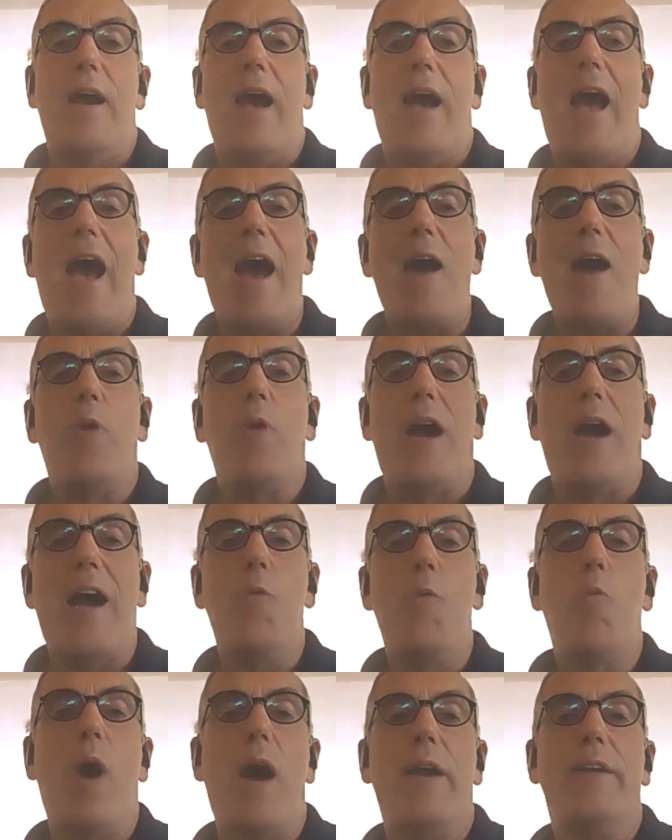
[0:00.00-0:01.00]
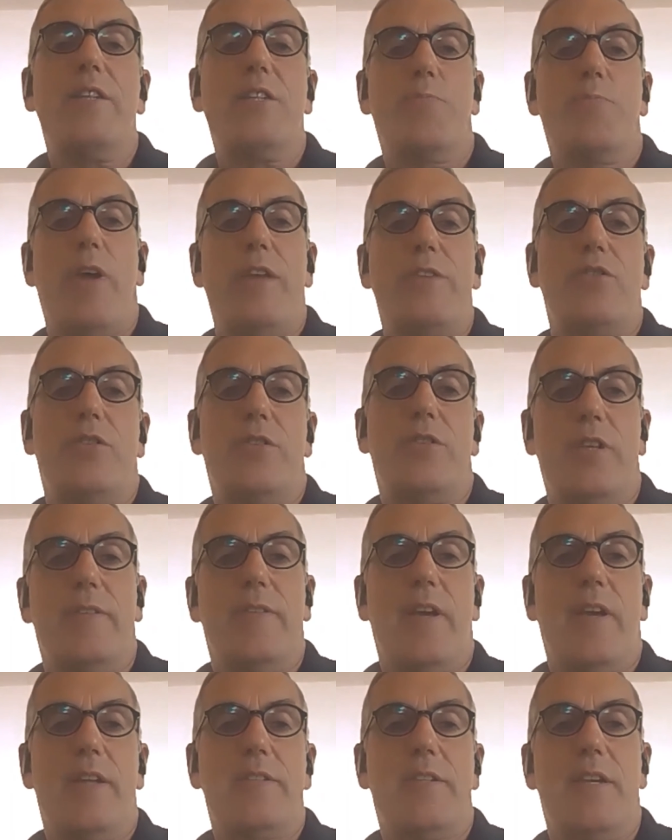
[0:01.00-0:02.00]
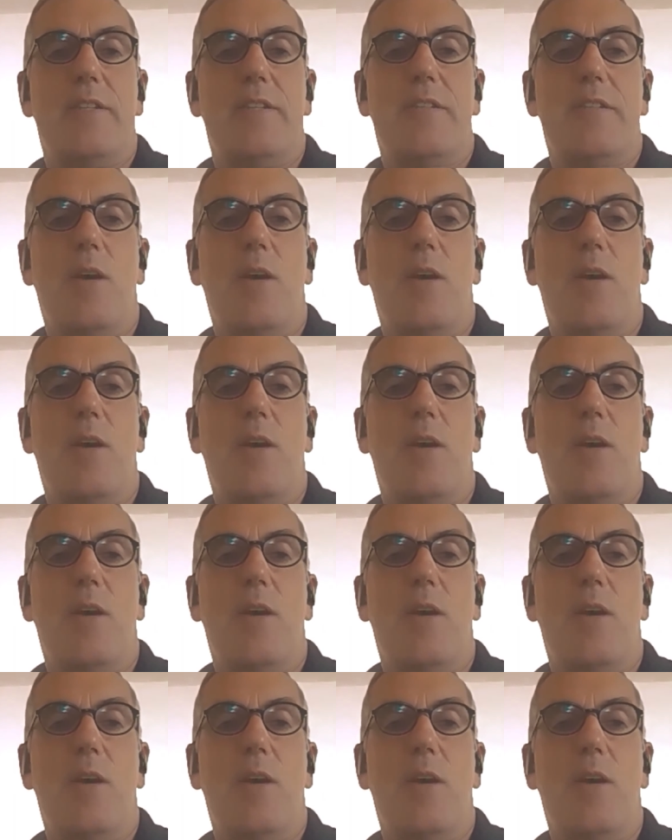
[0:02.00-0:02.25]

How widespread do you think that is?